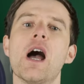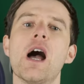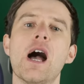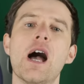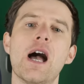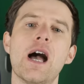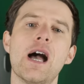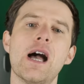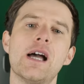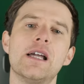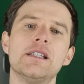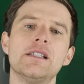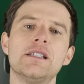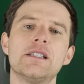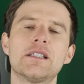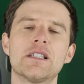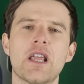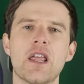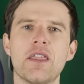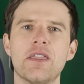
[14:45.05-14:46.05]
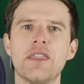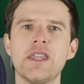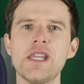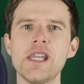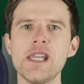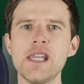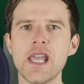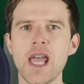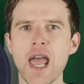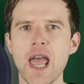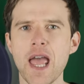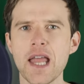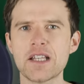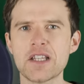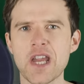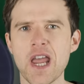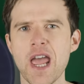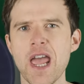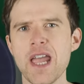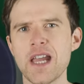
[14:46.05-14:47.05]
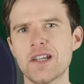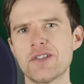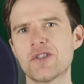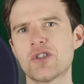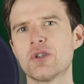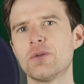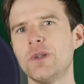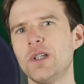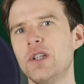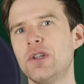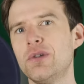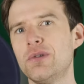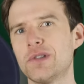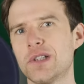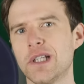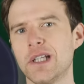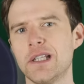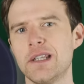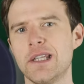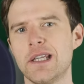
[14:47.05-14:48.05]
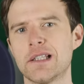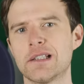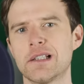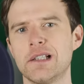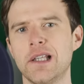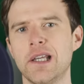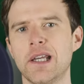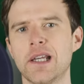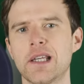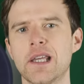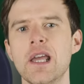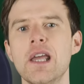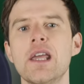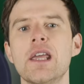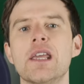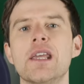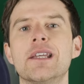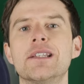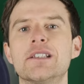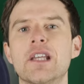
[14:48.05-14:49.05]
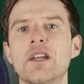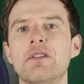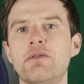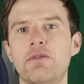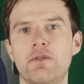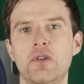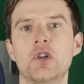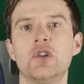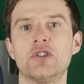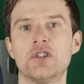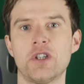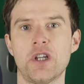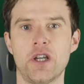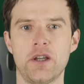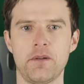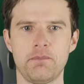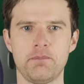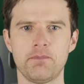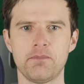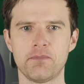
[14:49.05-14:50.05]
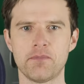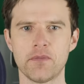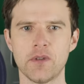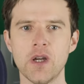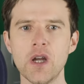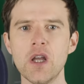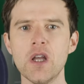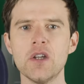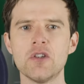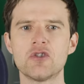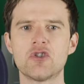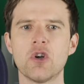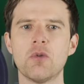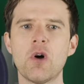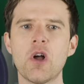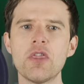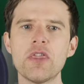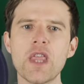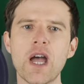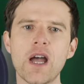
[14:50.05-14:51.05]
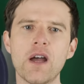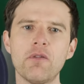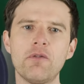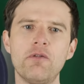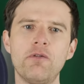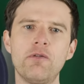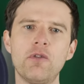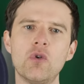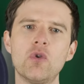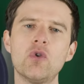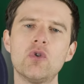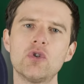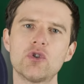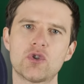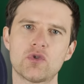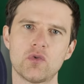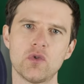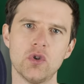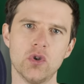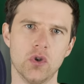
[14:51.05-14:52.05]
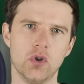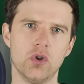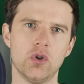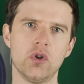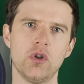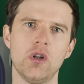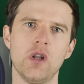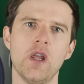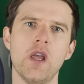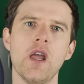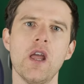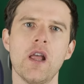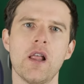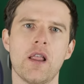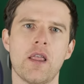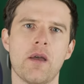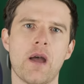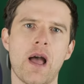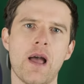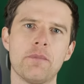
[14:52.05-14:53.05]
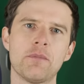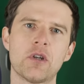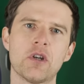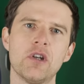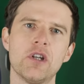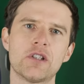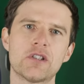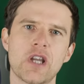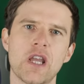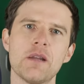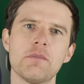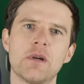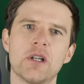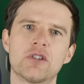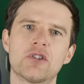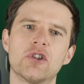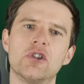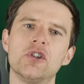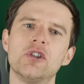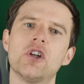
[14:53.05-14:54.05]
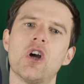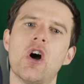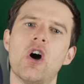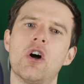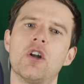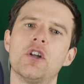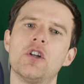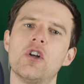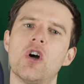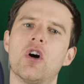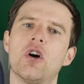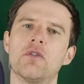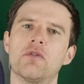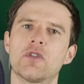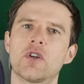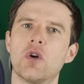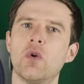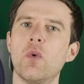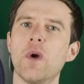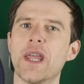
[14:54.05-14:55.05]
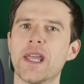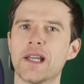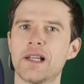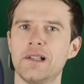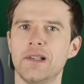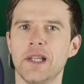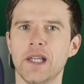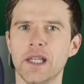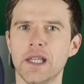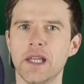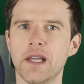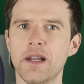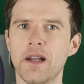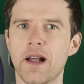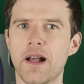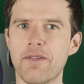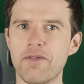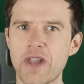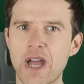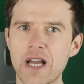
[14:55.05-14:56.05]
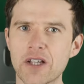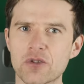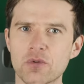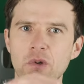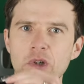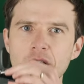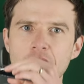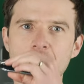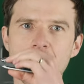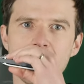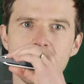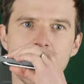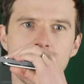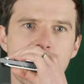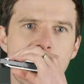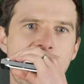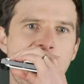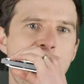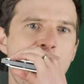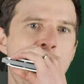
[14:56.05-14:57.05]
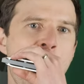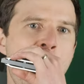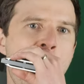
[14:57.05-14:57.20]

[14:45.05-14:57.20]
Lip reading: And the texture we're using in this lick is a flutter. So on that four draw, I'm going to take my tongue on and off quickly. And that's what gave it the.